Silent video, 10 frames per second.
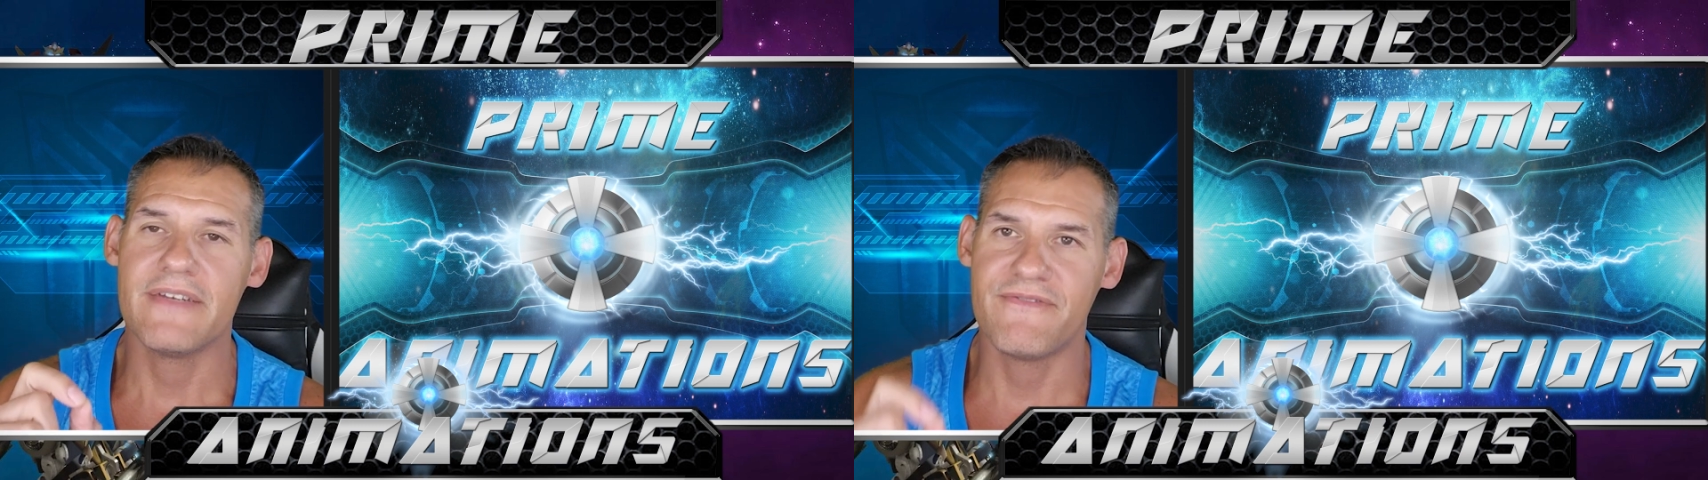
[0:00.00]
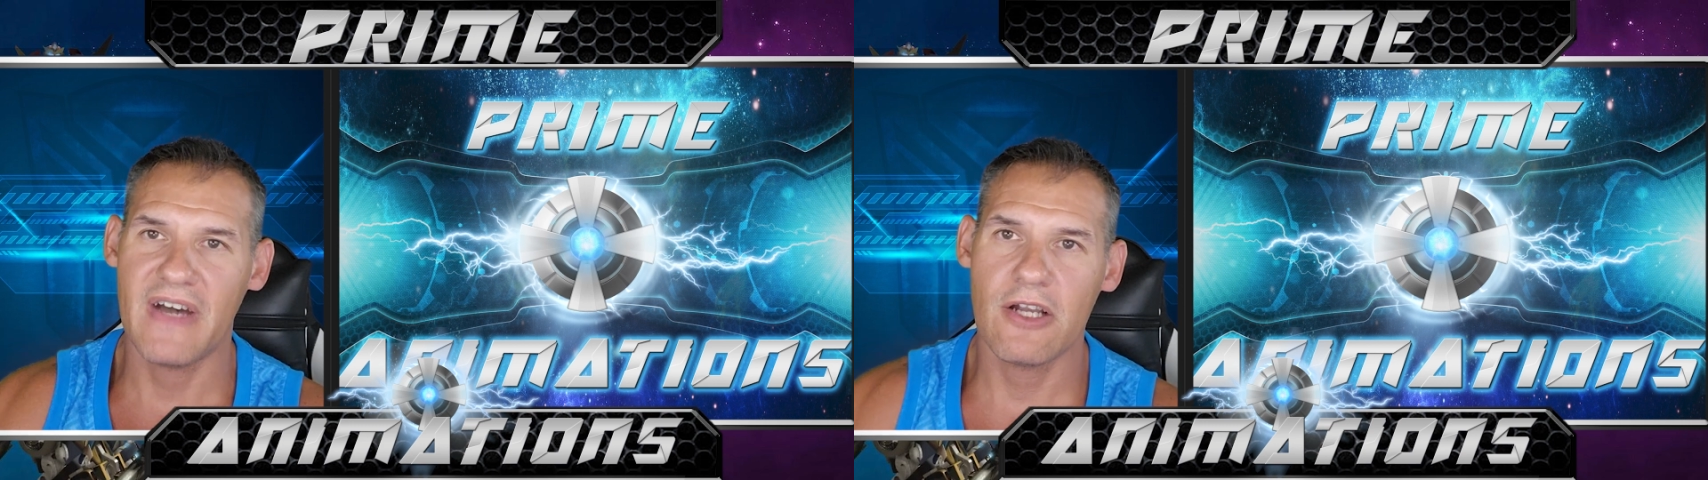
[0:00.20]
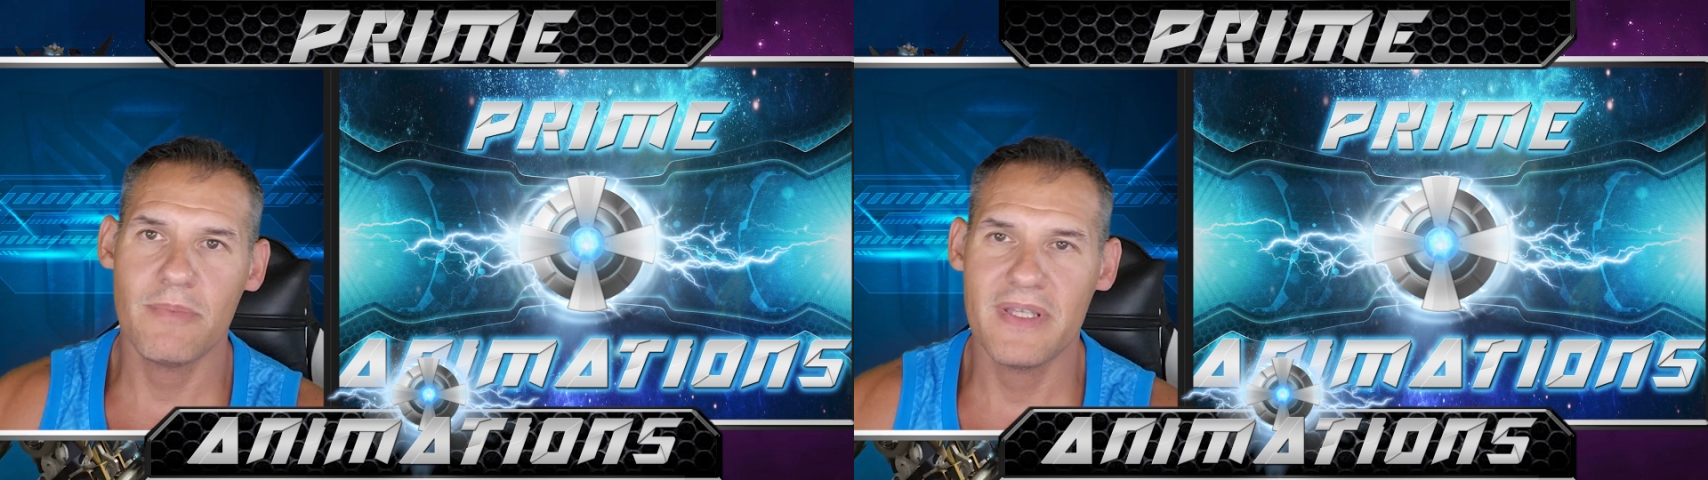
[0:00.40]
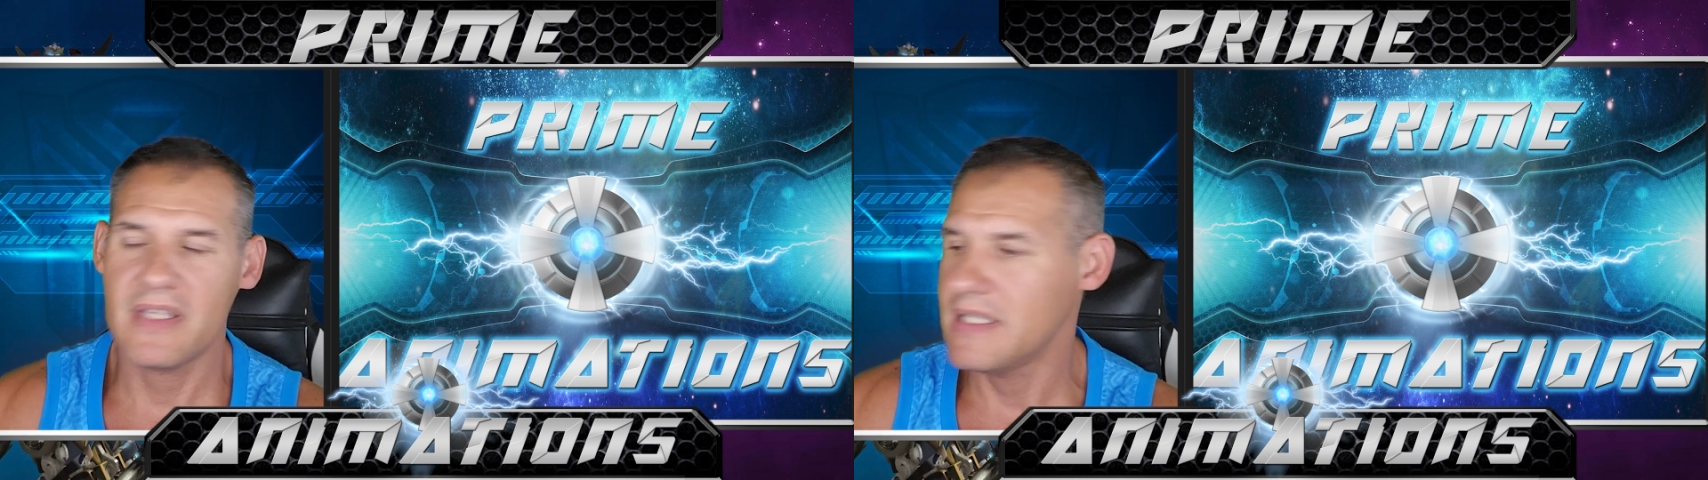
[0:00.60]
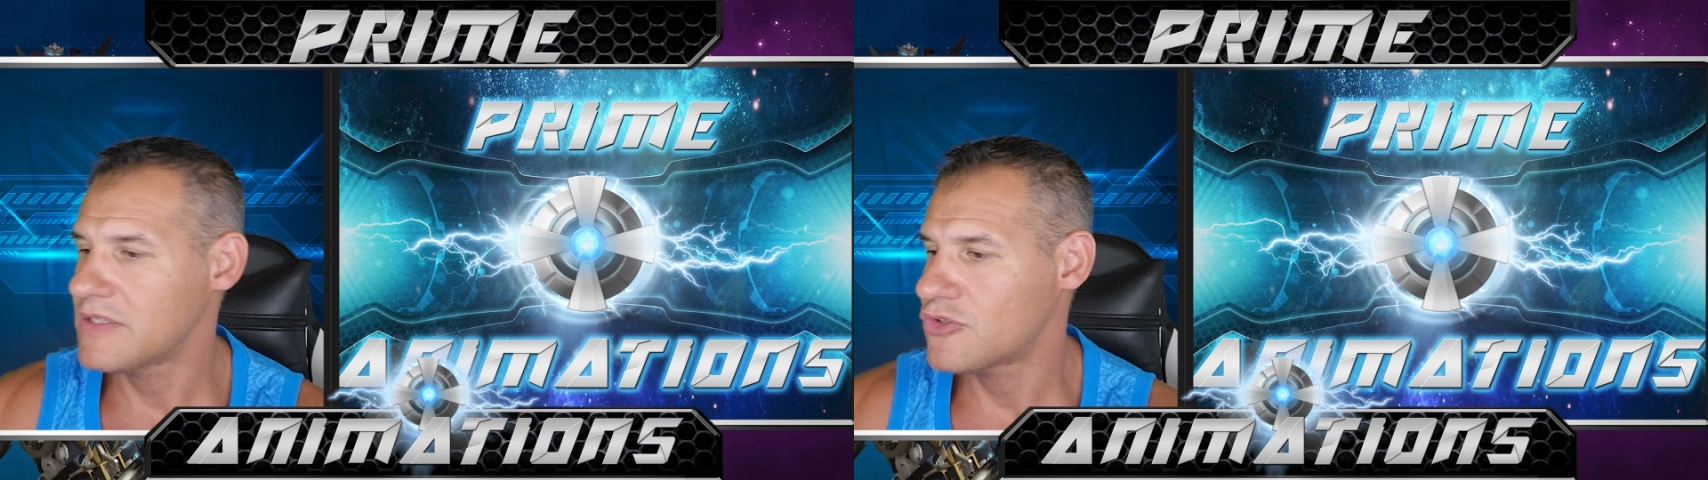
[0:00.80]

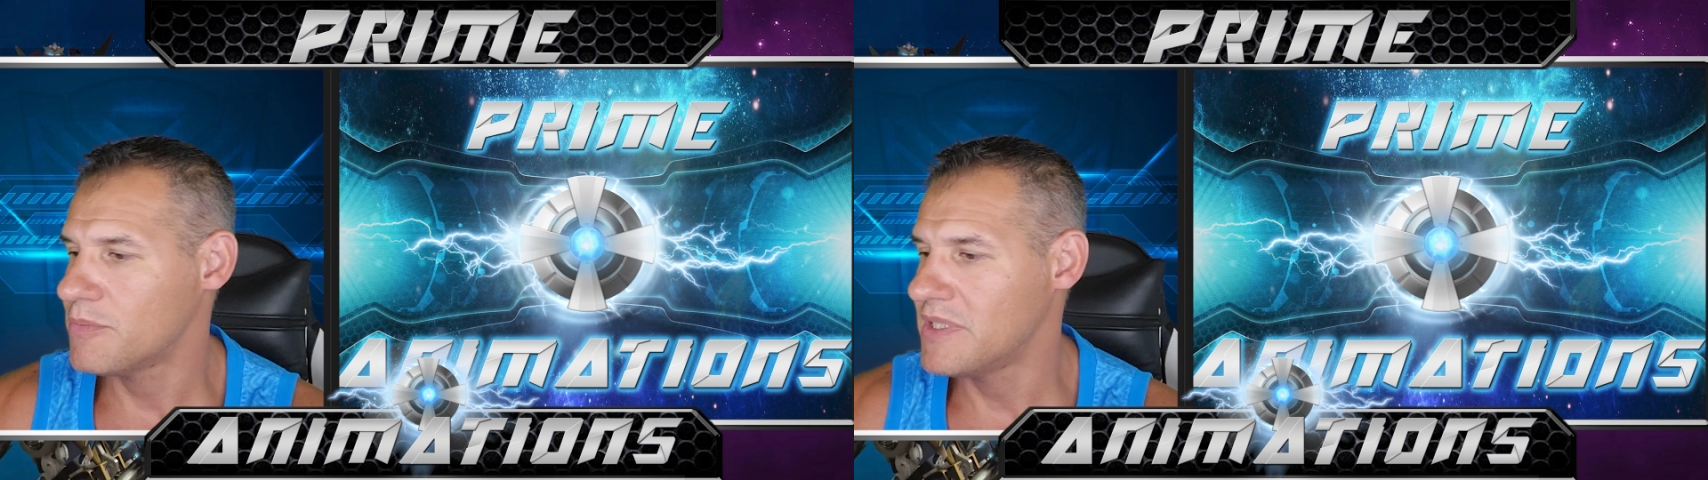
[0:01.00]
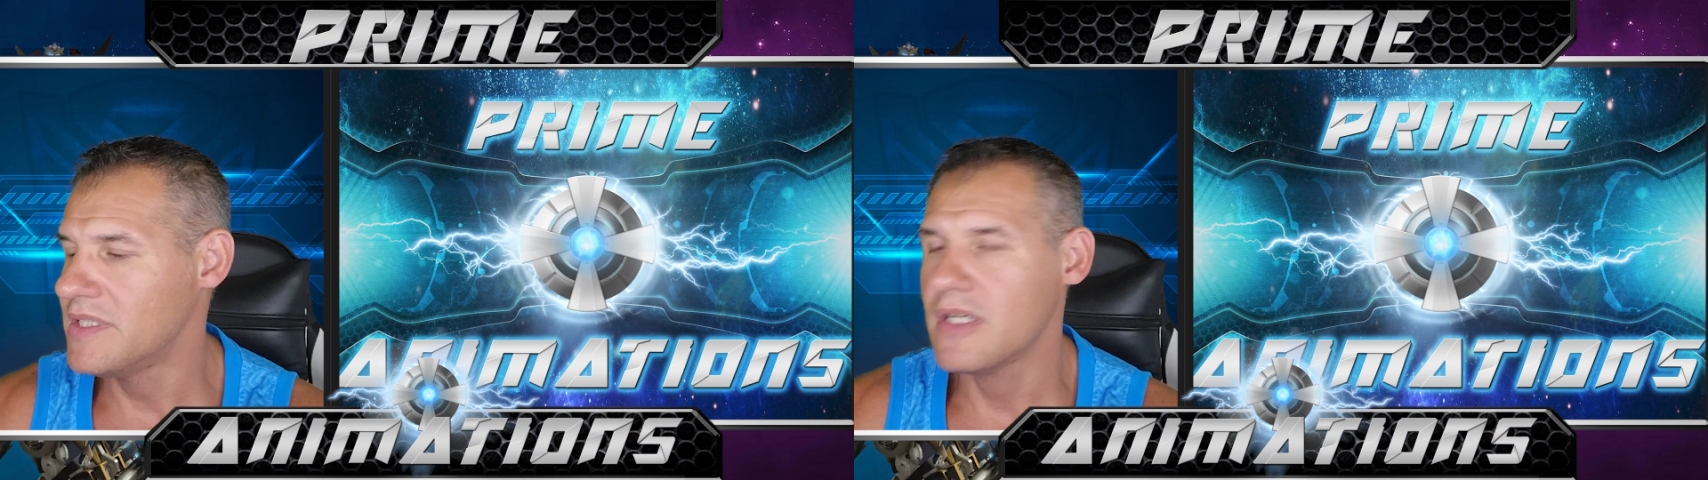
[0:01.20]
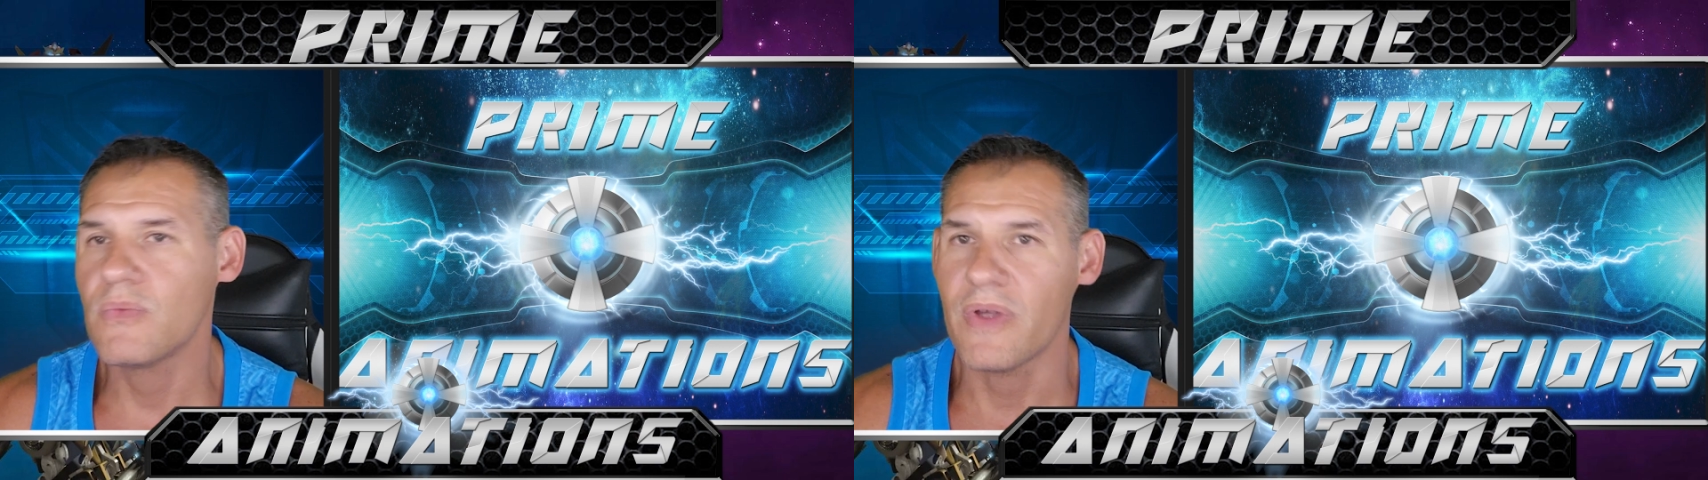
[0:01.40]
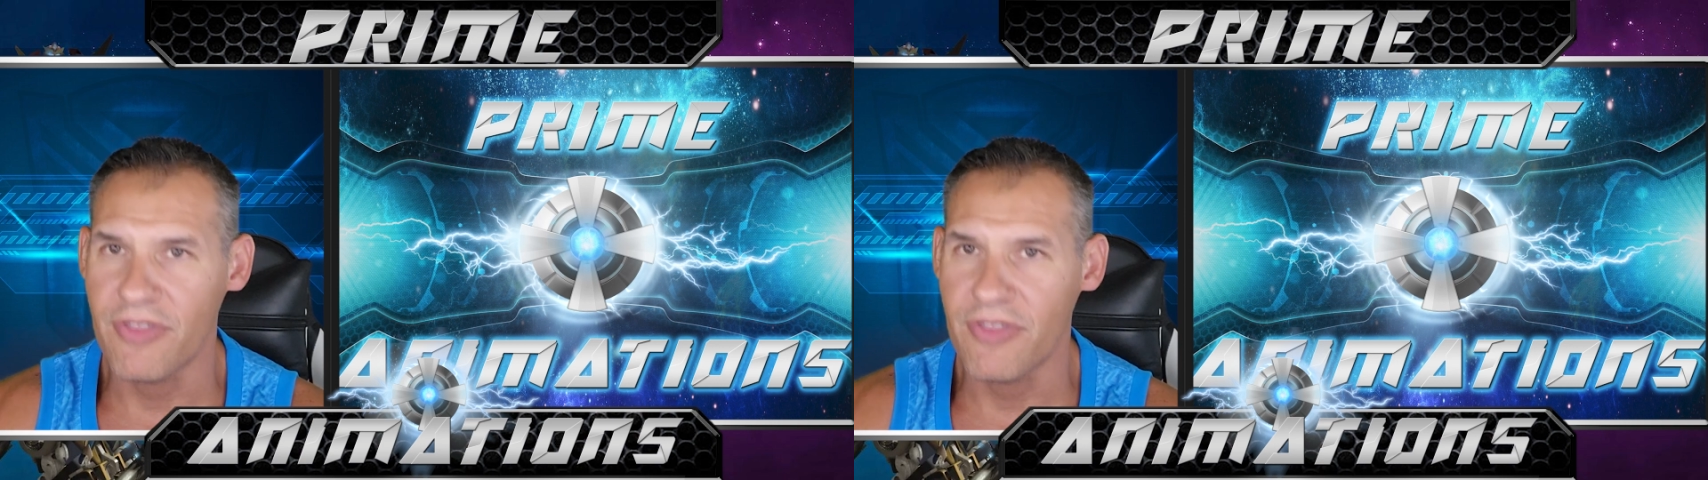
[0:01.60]
environment that needs to be done